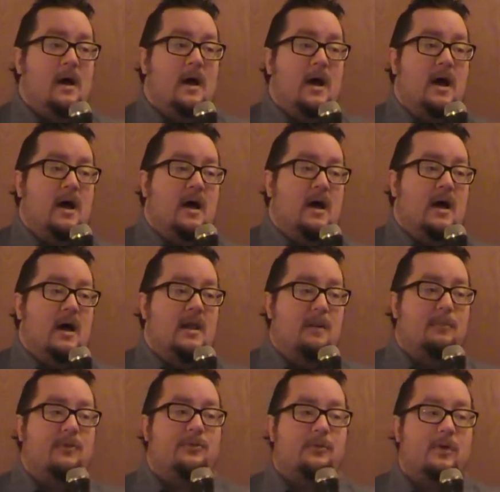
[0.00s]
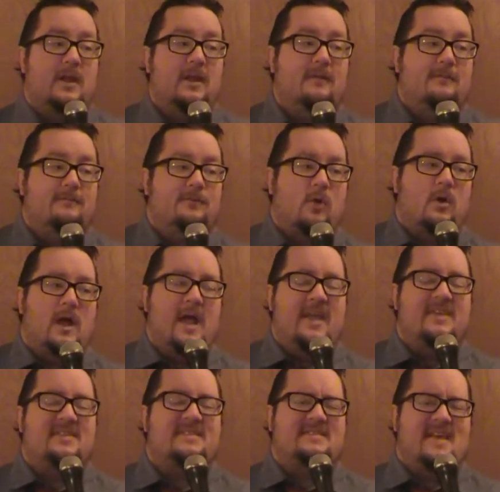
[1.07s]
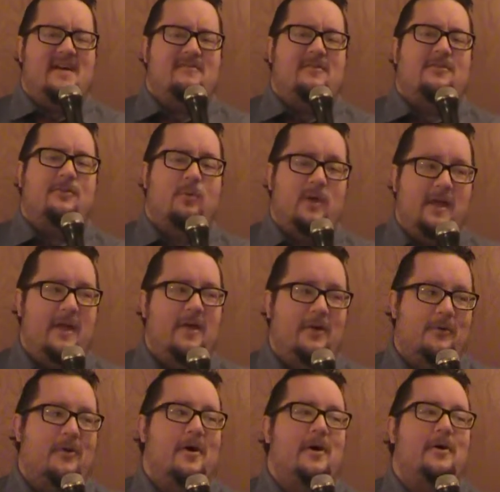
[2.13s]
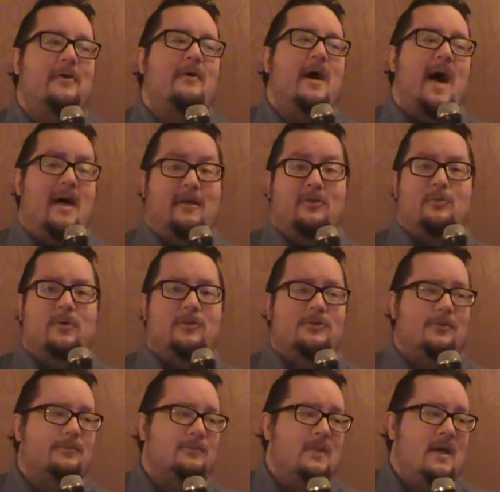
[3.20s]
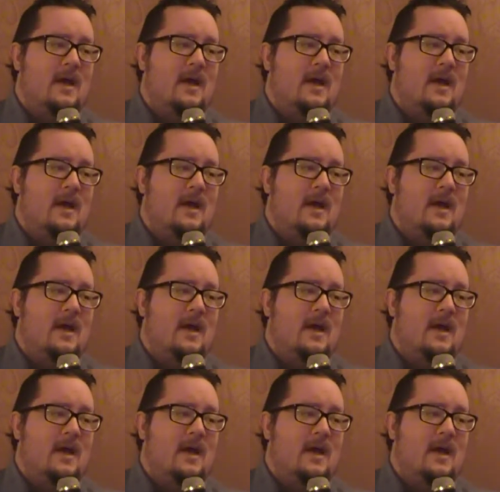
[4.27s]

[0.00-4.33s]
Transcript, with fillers: Uh, at number three, for a seventh week in a row, Alex Windsor.